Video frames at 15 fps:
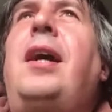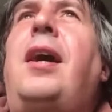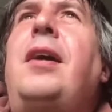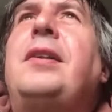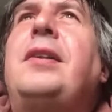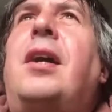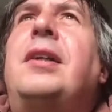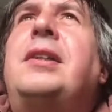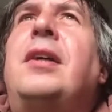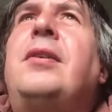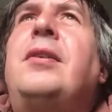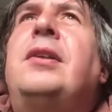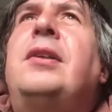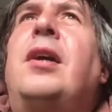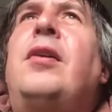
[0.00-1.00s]
I
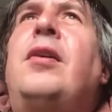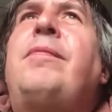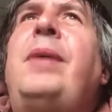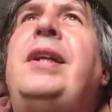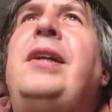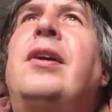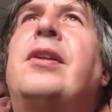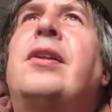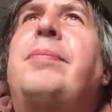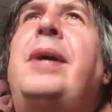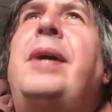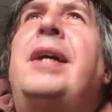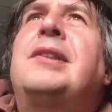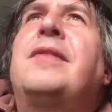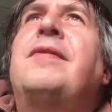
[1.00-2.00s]
don't know of many other
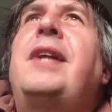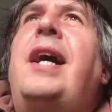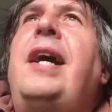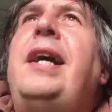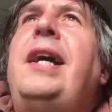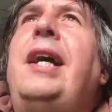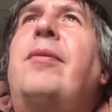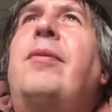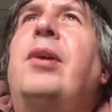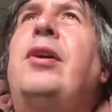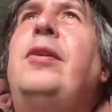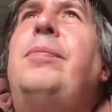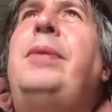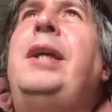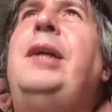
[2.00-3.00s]
bands of that era
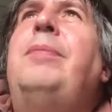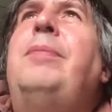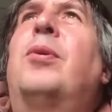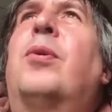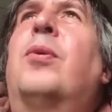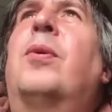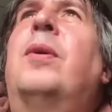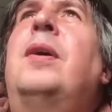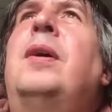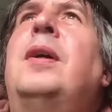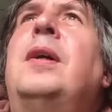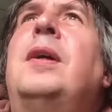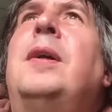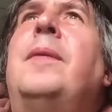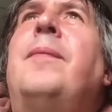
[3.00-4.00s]
who people
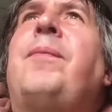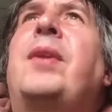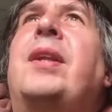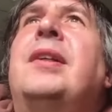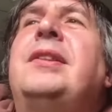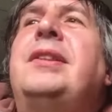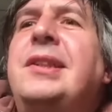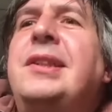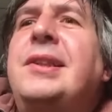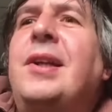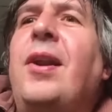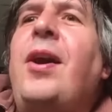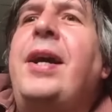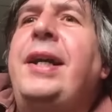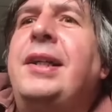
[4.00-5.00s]

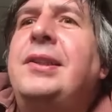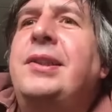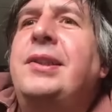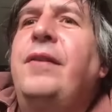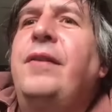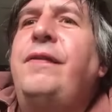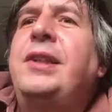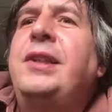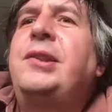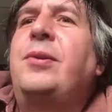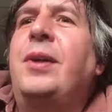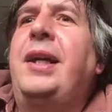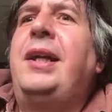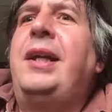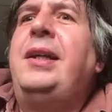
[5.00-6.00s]
dislike so
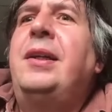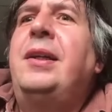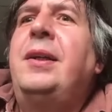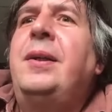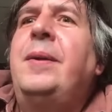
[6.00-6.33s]
viscerally.